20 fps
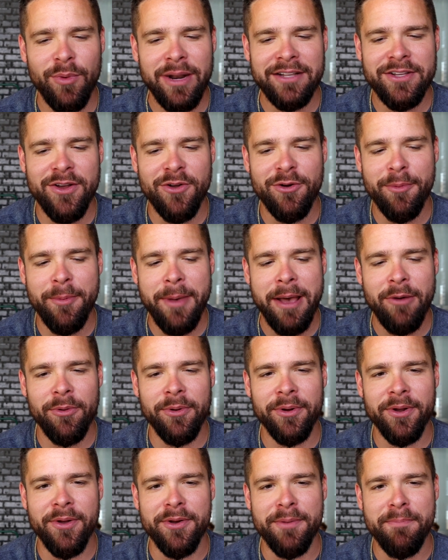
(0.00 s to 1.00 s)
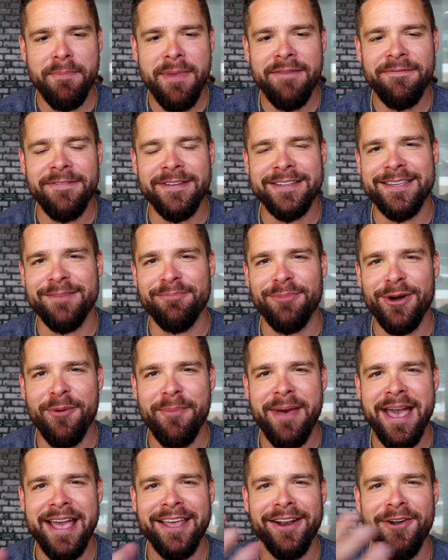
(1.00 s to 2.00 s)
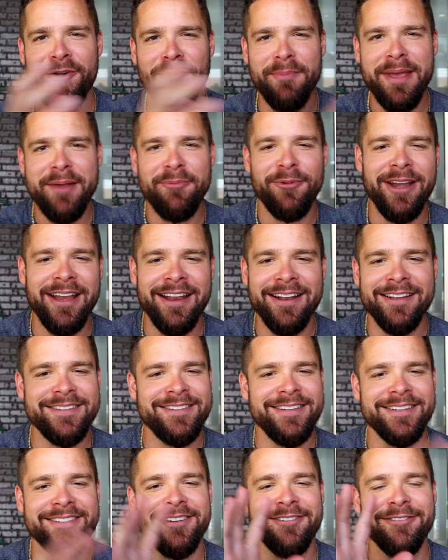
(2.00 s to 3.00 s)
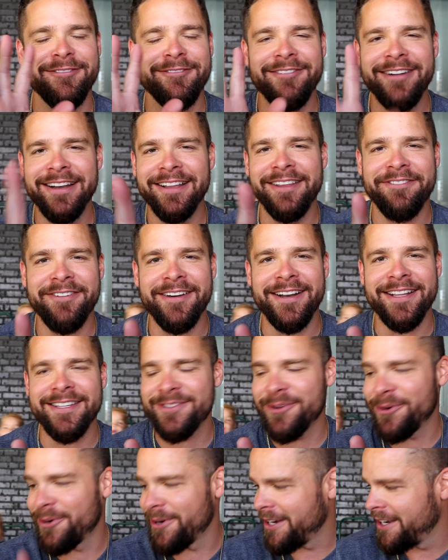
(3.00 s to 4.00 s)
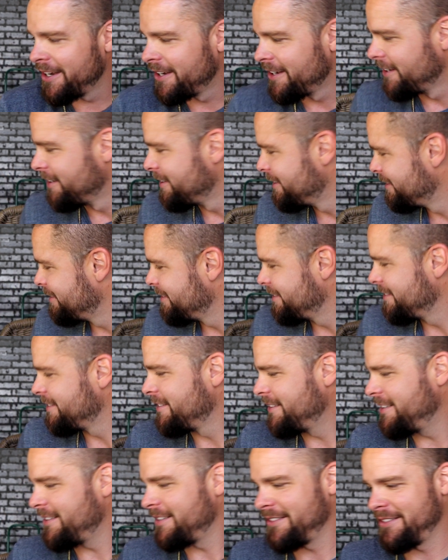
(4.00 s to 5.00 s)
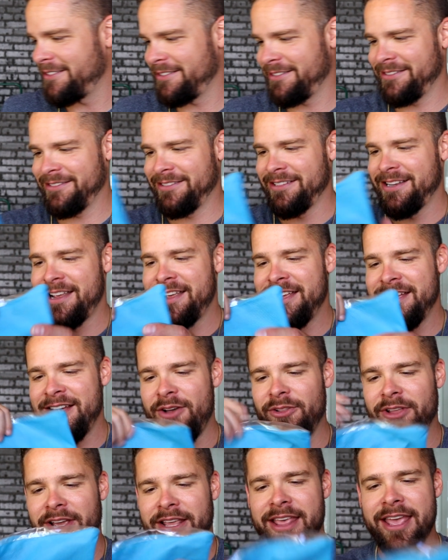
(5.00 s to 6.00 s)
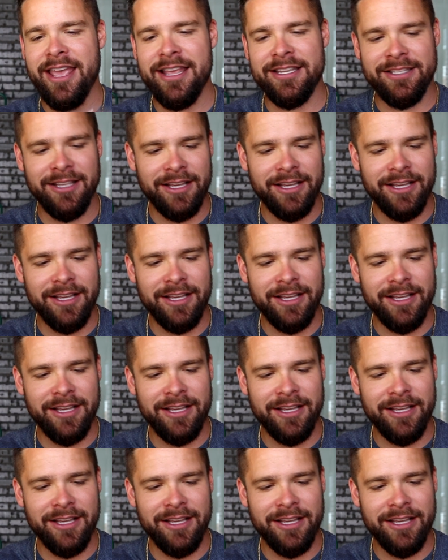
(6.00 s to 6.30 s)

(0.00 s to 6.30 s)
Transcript: When I told them about where we are going to Memphis, it brought back an old memory and it's just a really funny story because I got money. Oh, look at this.